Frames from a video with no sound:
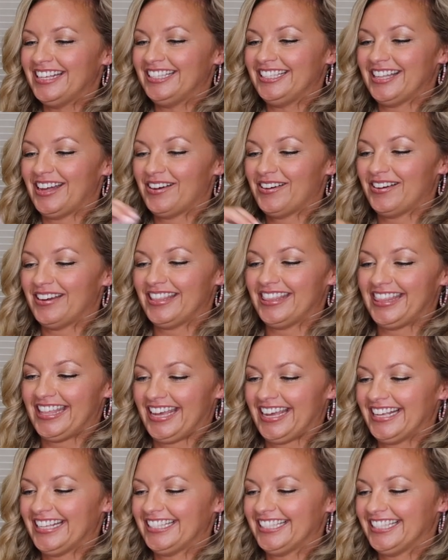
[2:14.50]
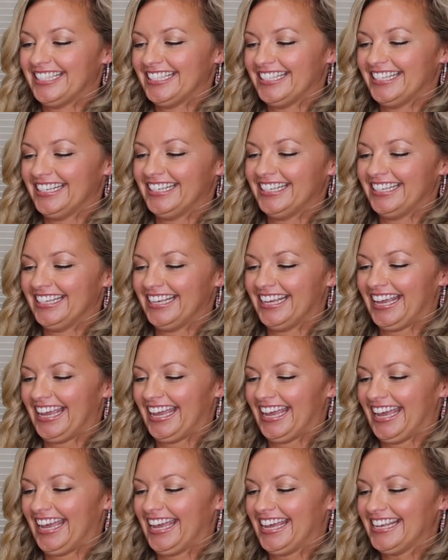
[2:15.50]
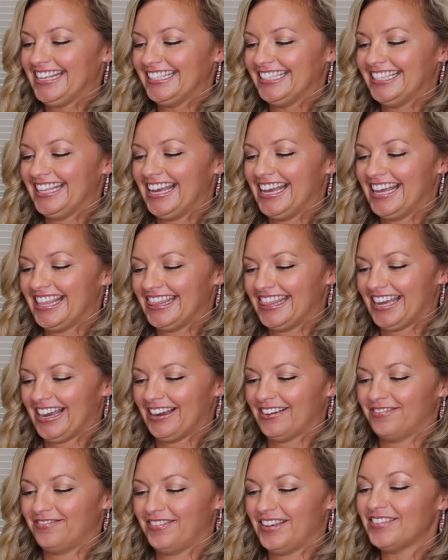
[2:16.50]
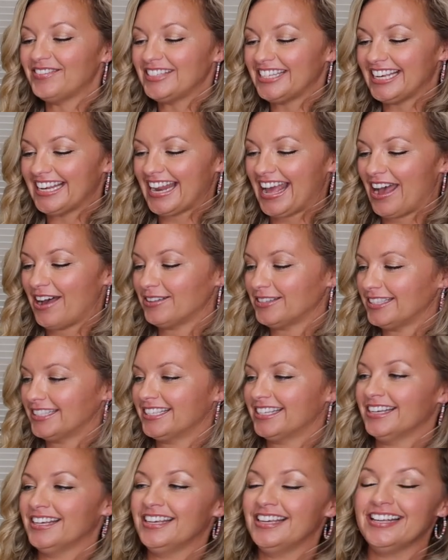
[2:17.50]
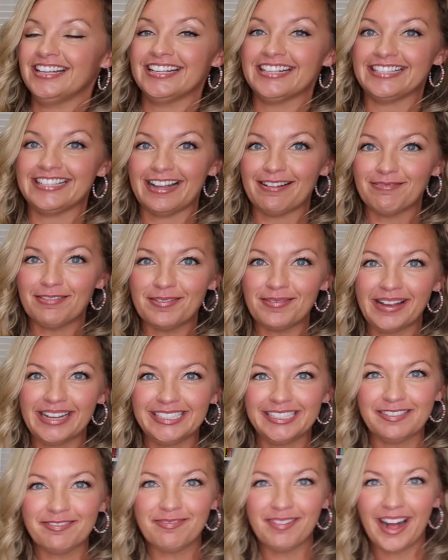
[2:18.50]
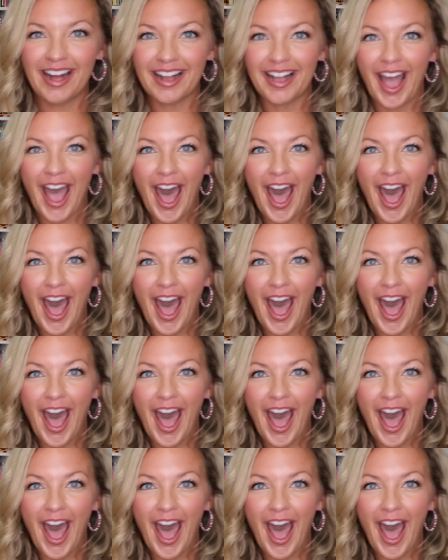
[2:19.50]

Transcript: So this is their 15 ounce sublimation mug.